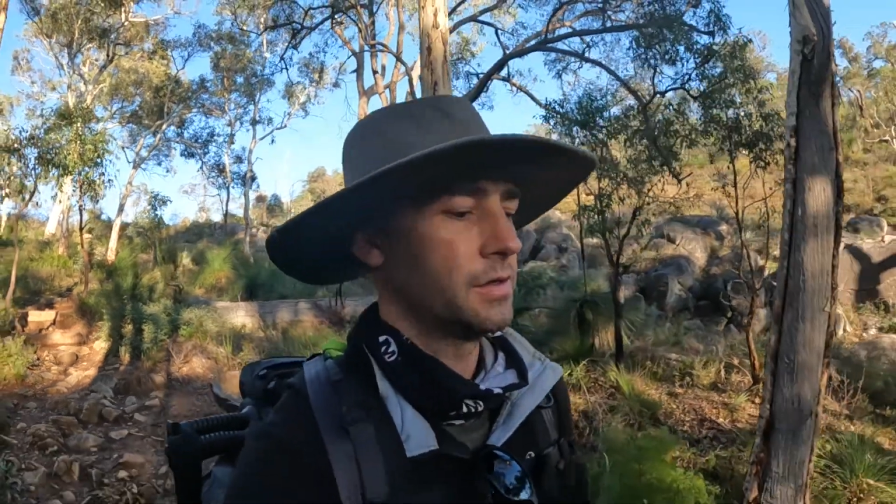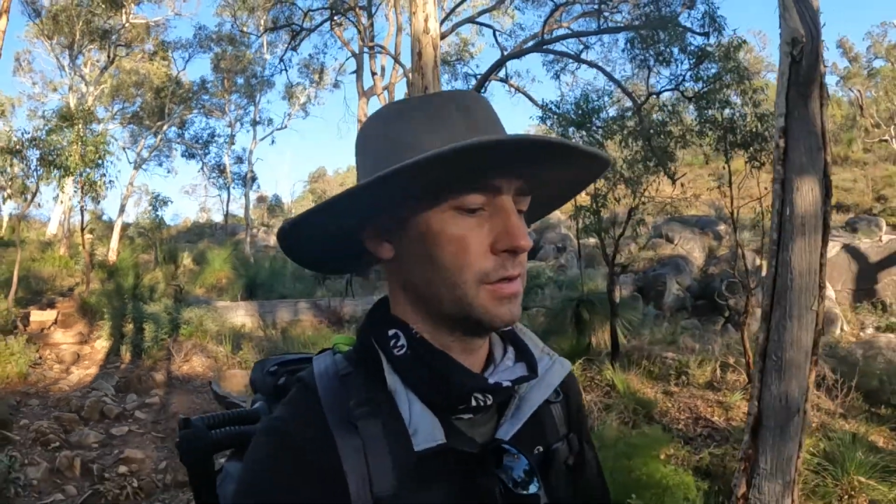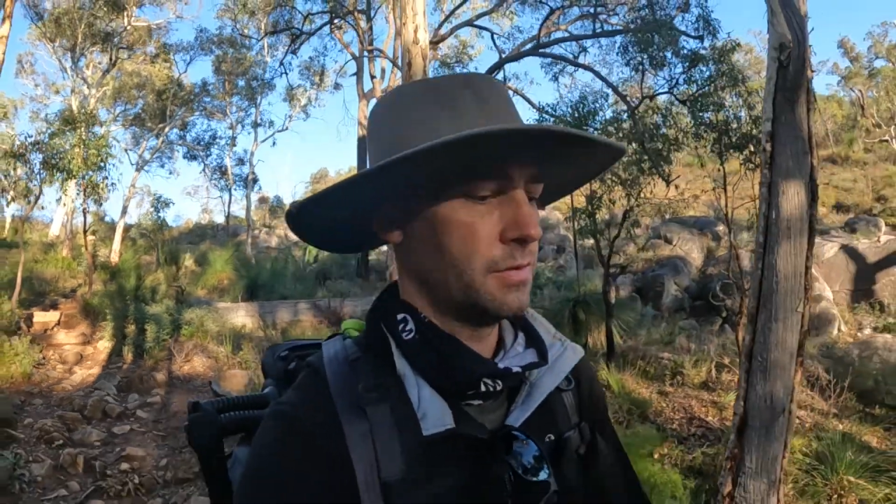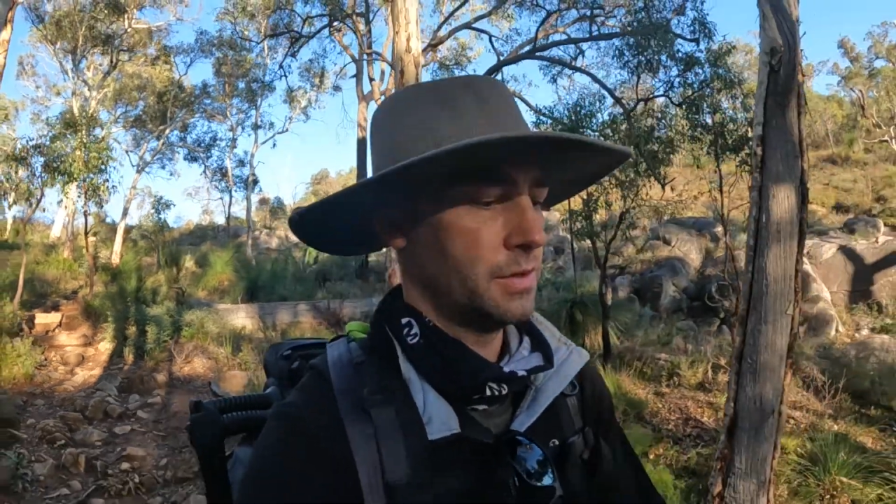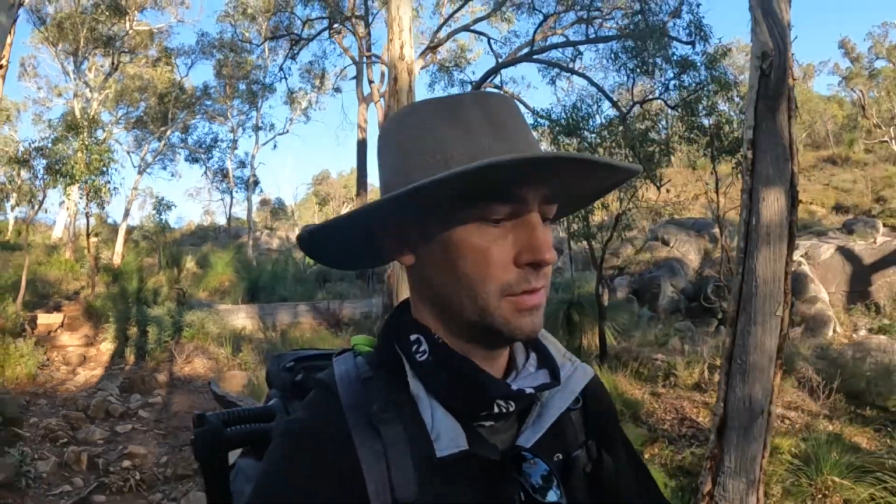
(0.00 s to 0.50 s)

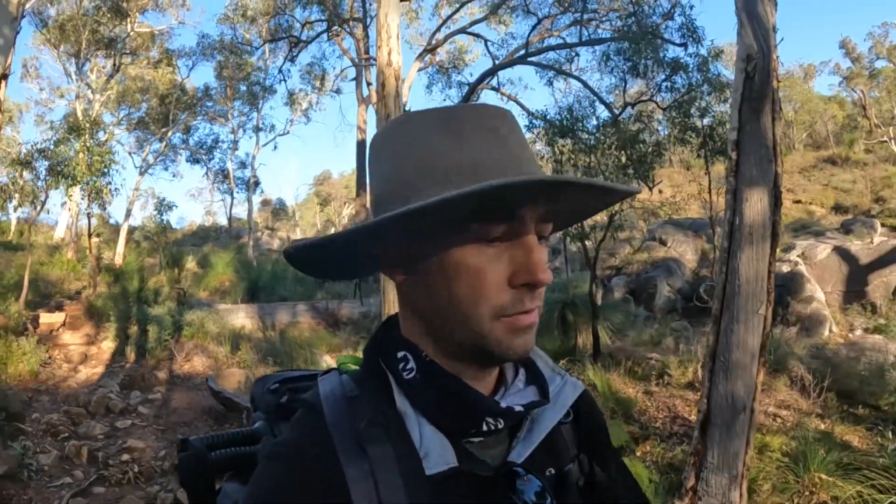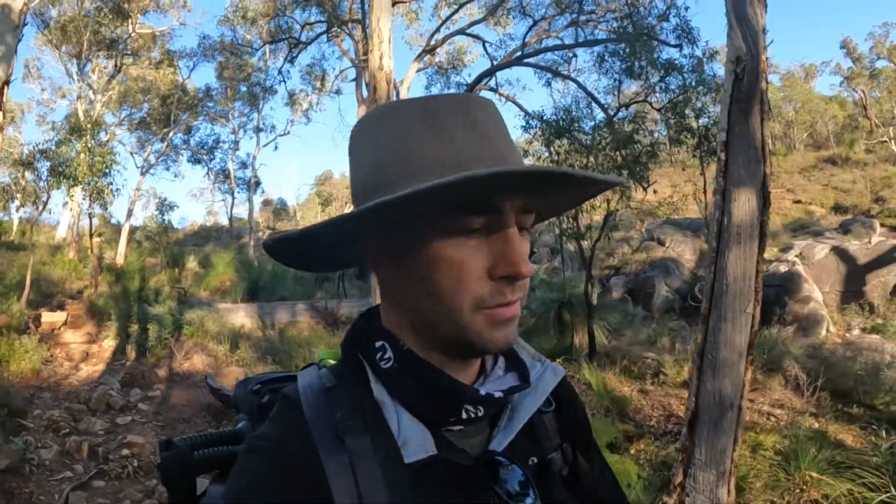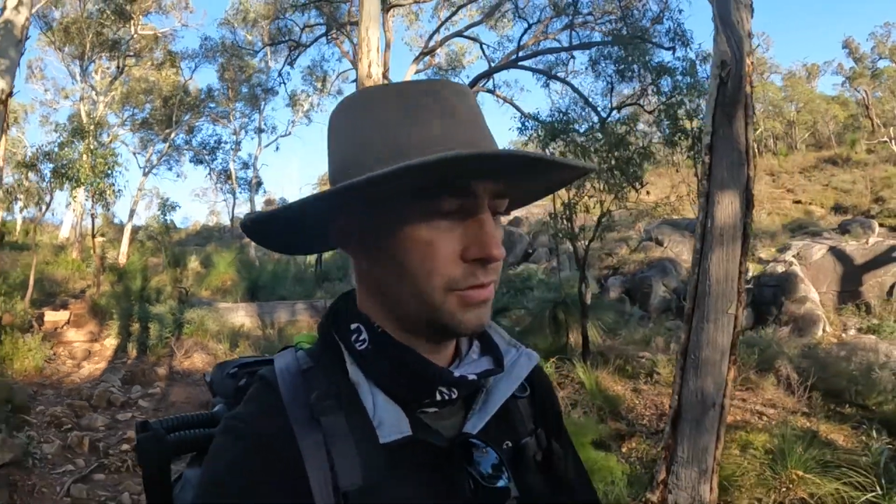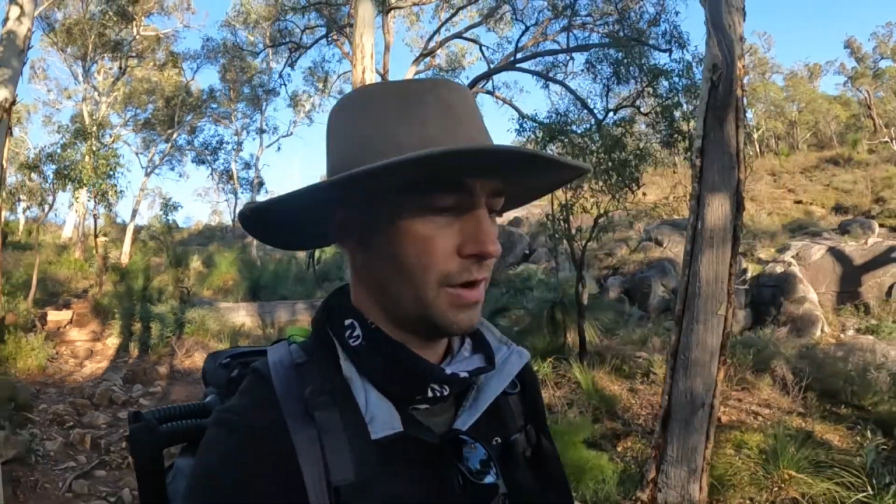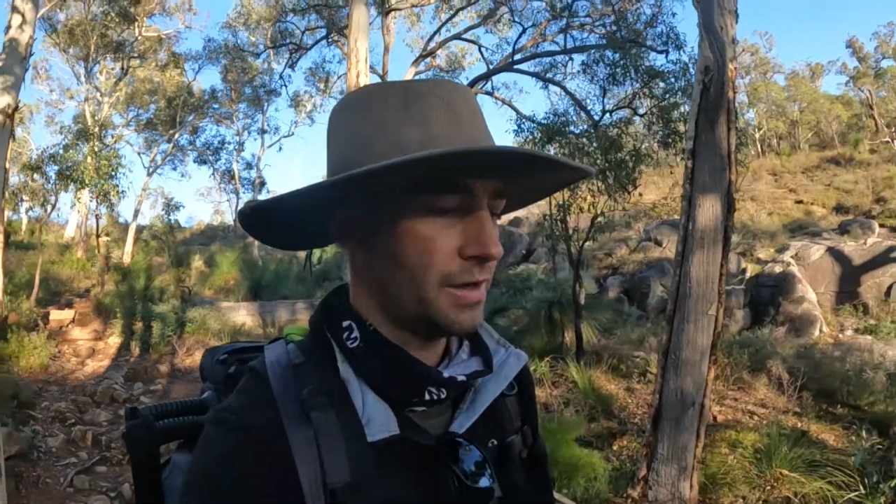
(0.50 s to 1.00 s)
So we're
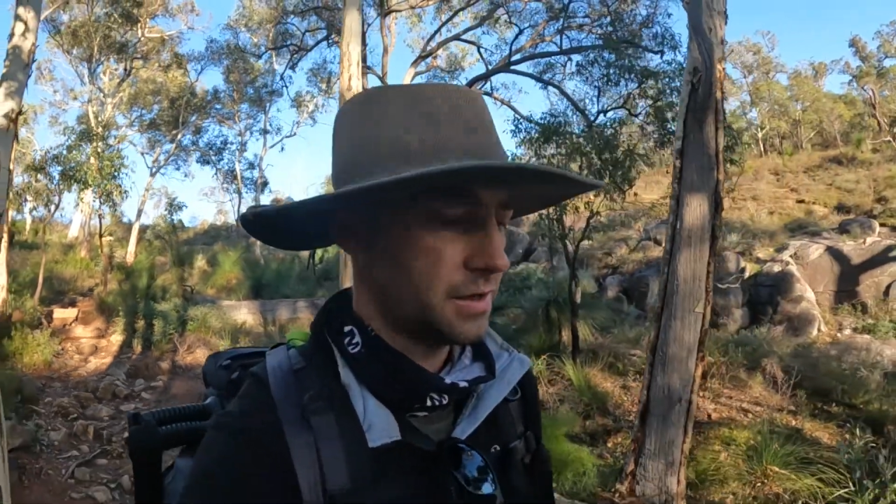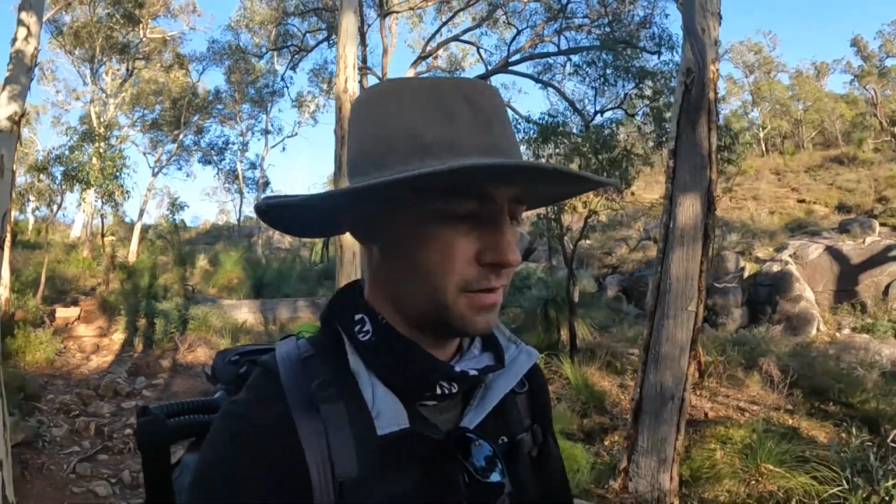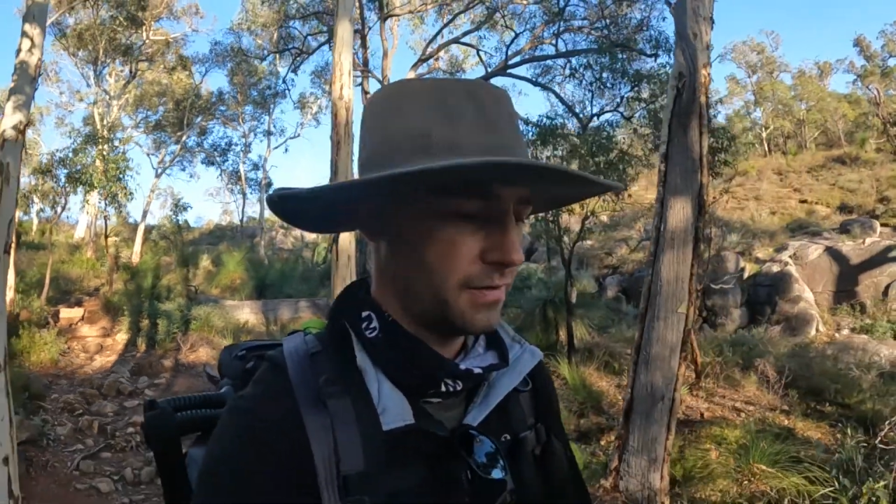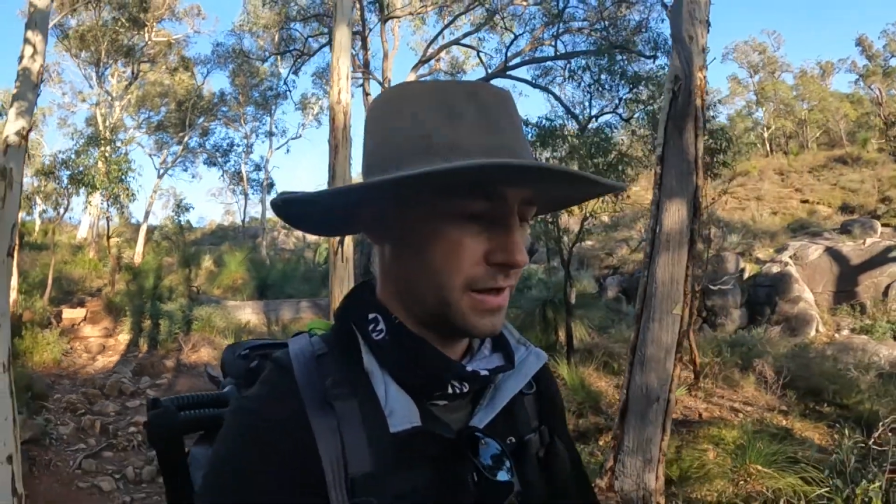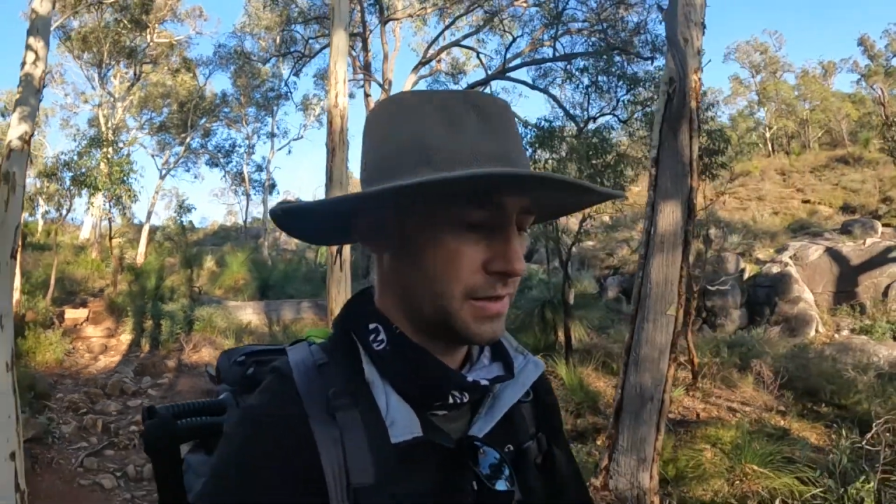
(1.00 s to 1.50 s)
on track to
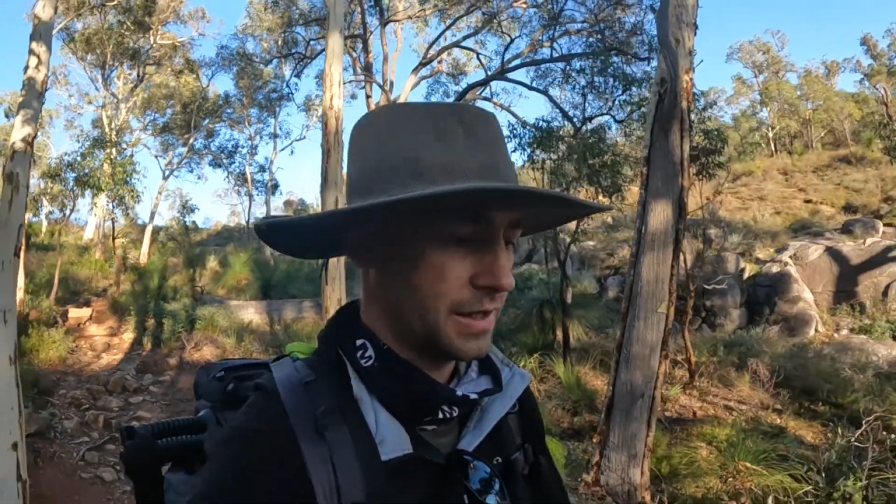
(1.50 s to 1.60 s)
kind of get